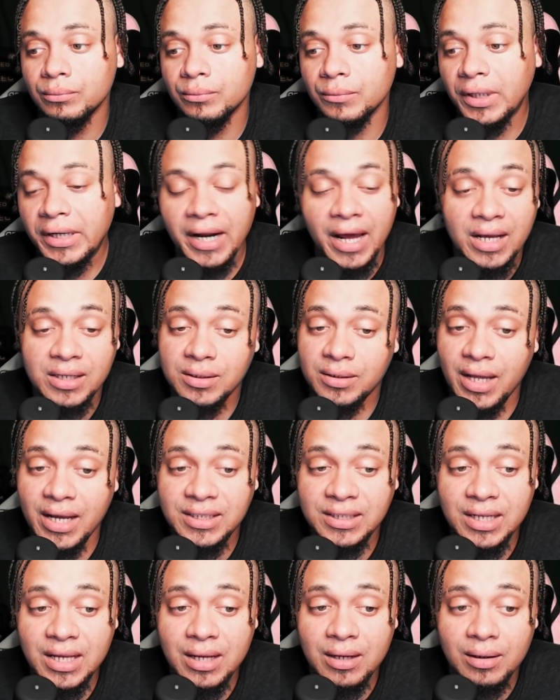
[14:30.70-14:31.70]
And
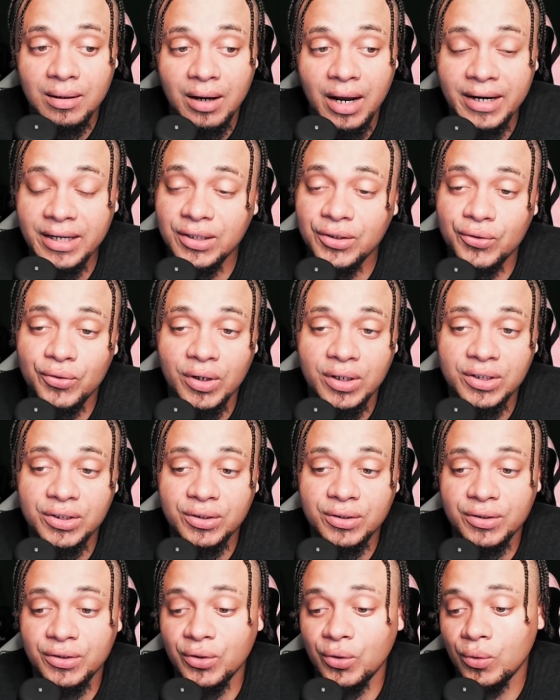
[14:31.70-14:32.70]
that's it. I need
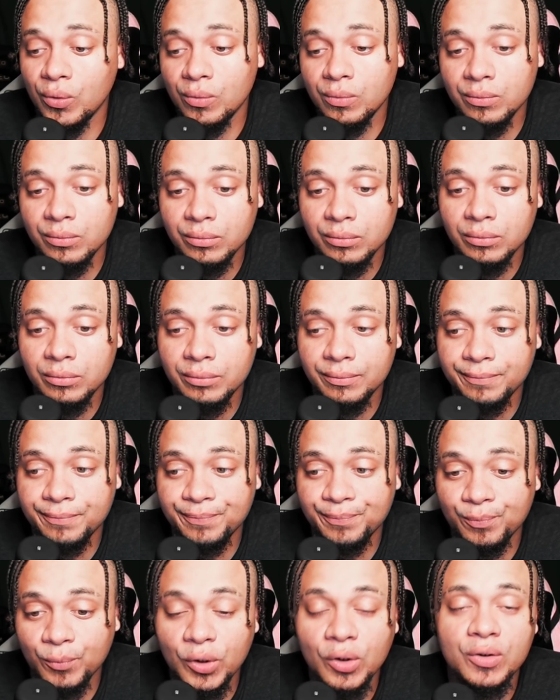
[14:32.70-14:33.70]
structure, so
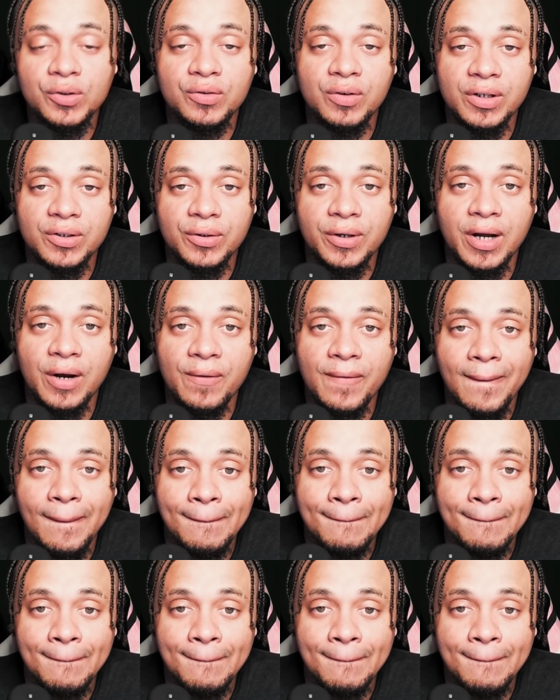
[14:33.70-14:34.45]
we're going to structure it out.